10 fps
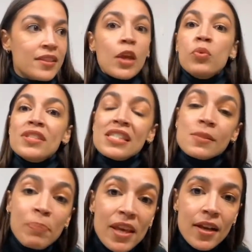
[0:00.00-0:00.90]
They would
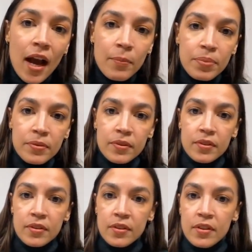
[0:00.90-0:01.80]
speak up.
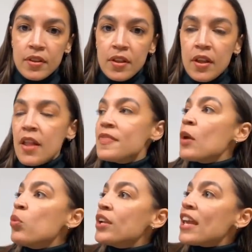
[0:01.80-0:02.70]

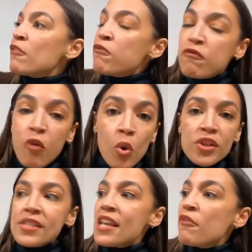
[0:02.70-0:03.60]
They would
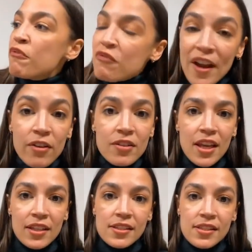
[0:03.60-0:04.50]
enforce
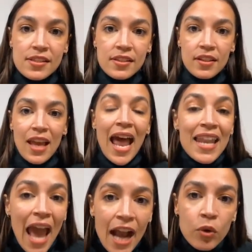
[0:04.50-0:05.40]
fairness
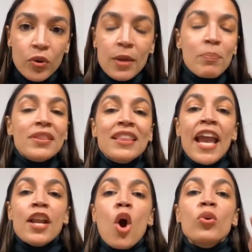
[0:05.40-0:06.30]
and equity, but
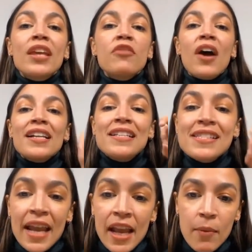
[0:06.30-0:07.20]
they don't give a
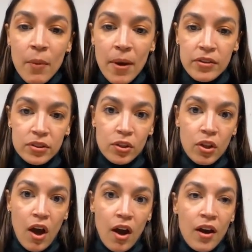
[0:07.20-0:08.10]
damn about the
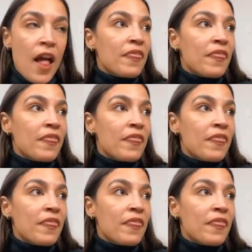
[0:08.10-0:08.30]
law.